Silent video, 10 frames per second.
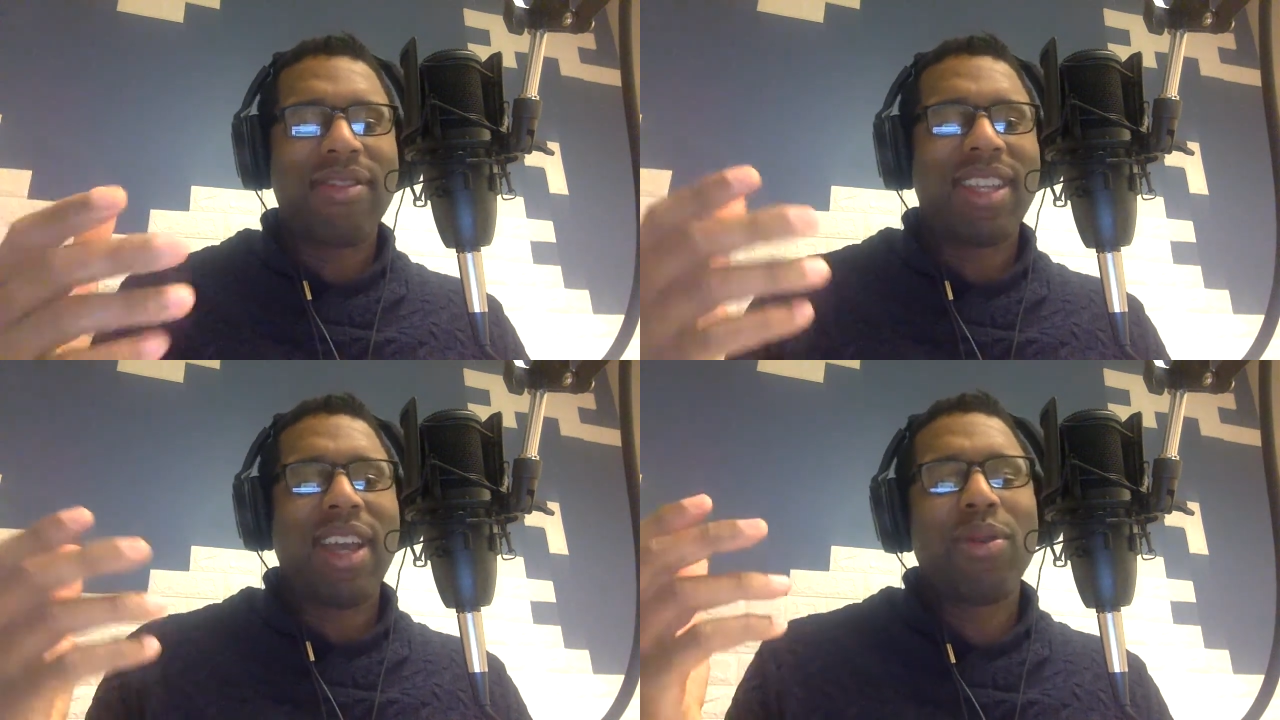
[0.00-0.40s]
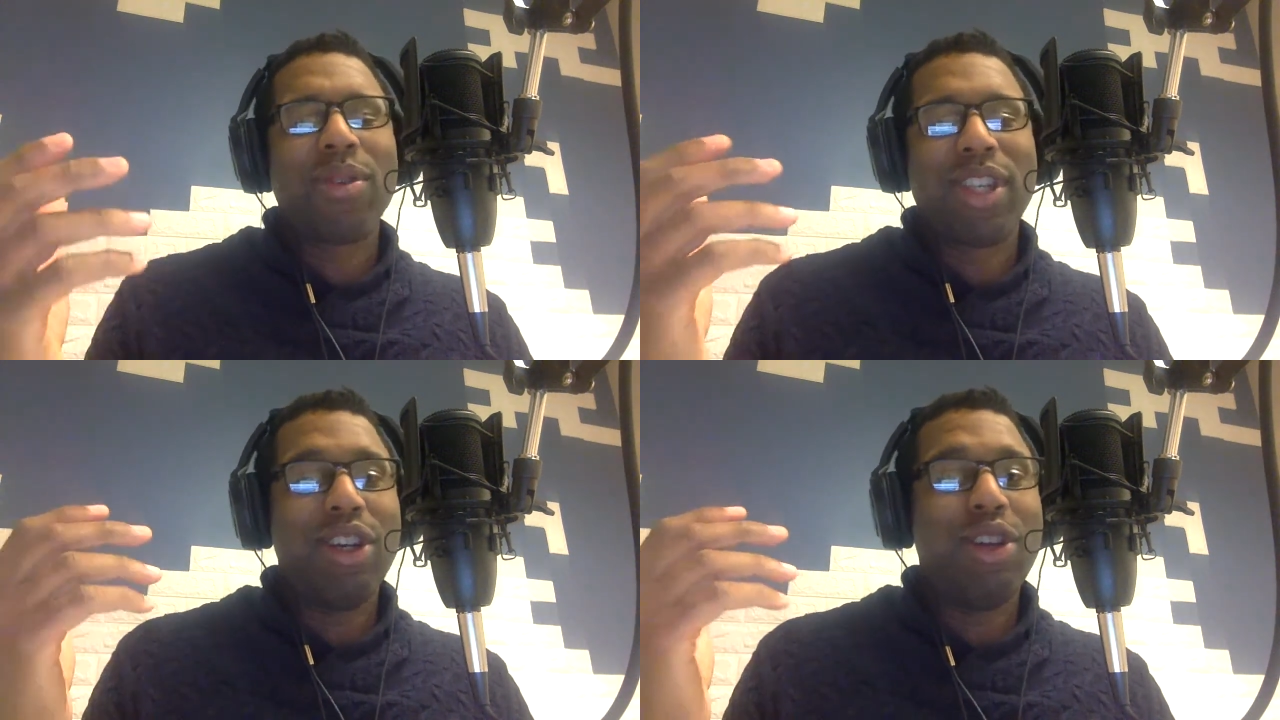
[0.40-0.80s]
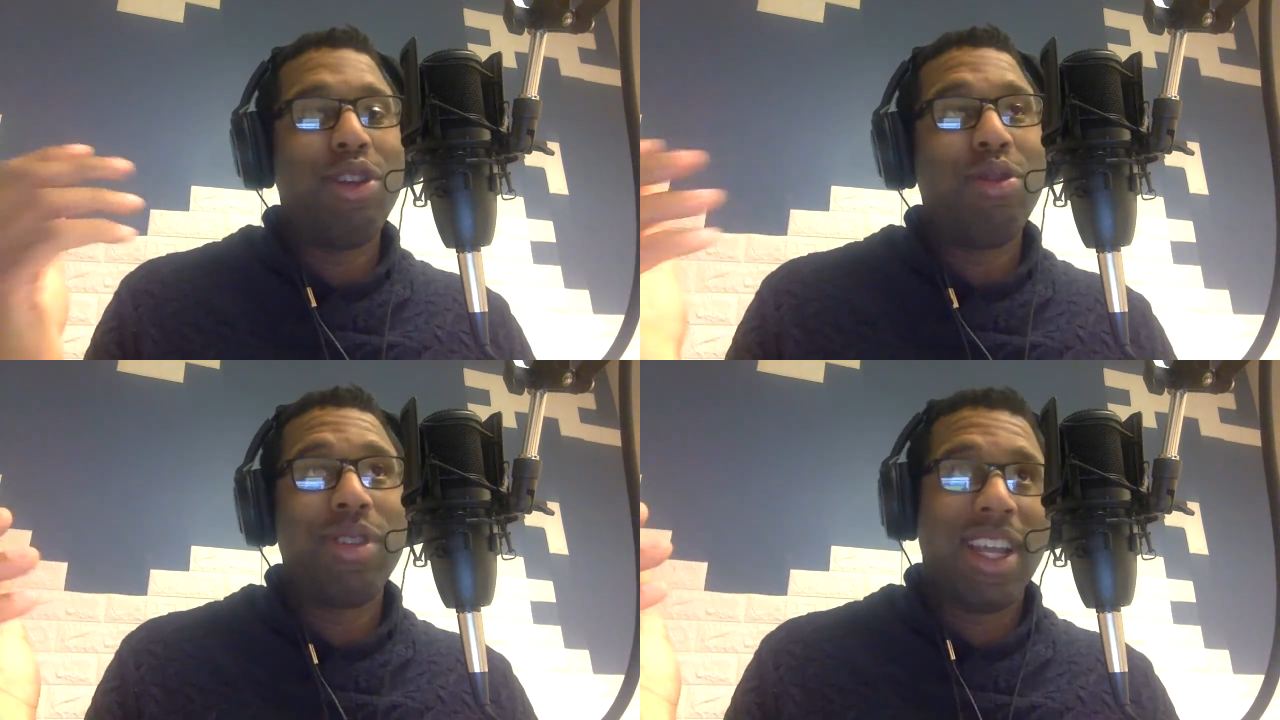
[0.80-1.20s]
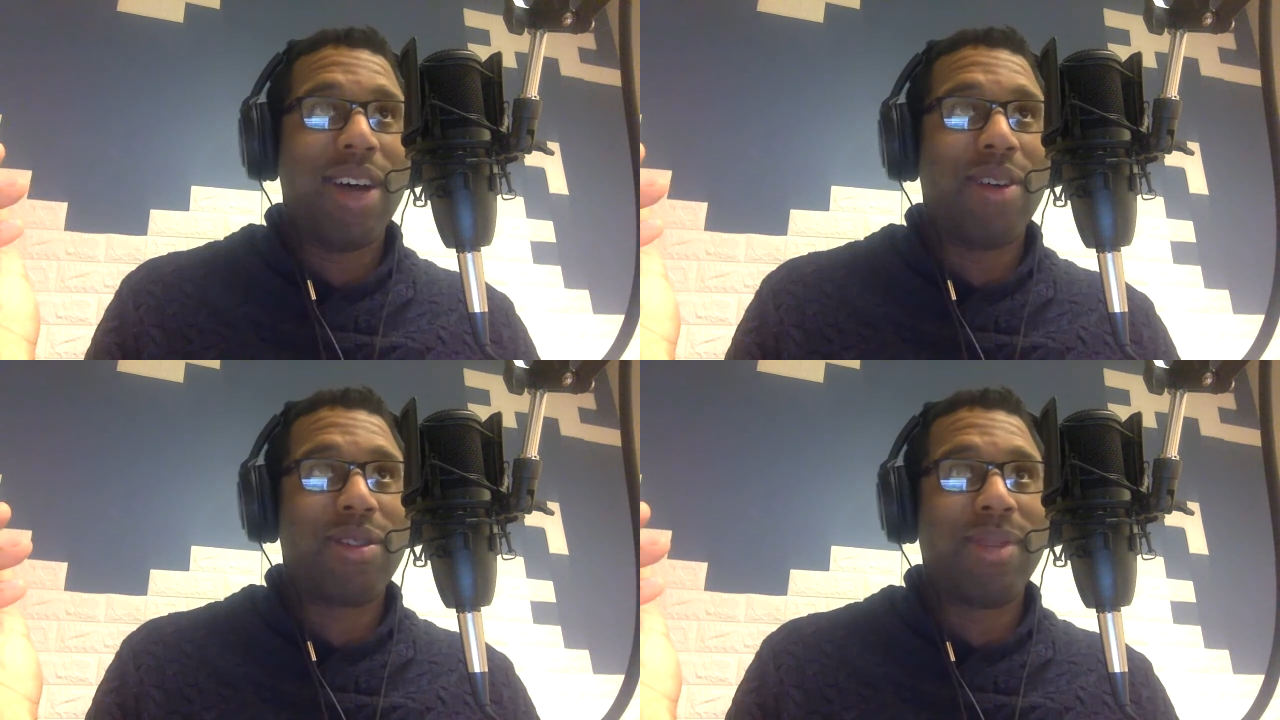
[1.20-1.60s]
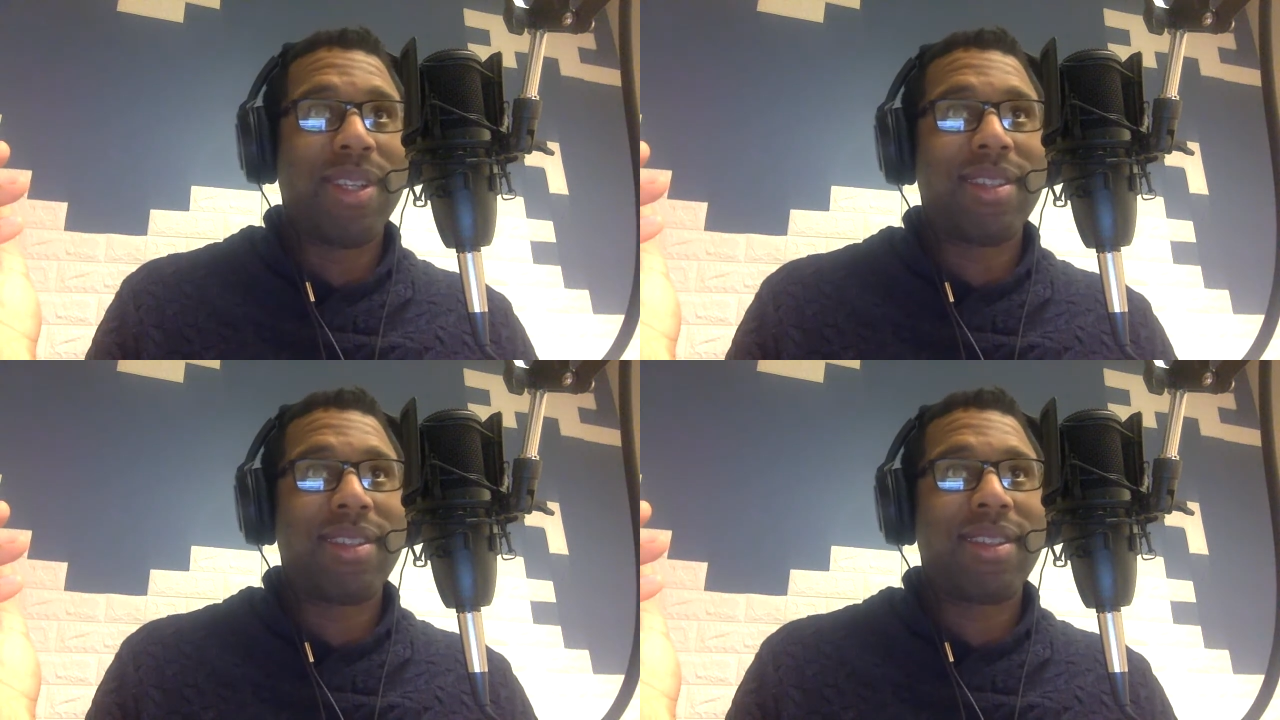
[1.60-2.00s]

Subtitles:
Say it was a news announcements,